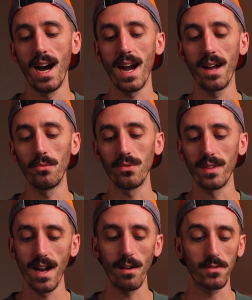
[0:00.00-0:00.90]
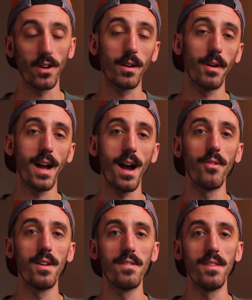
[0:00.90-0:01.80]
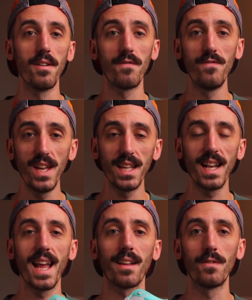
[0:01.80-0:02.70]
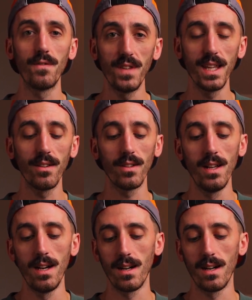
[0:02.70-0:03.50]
I will now talk about how the fit and feel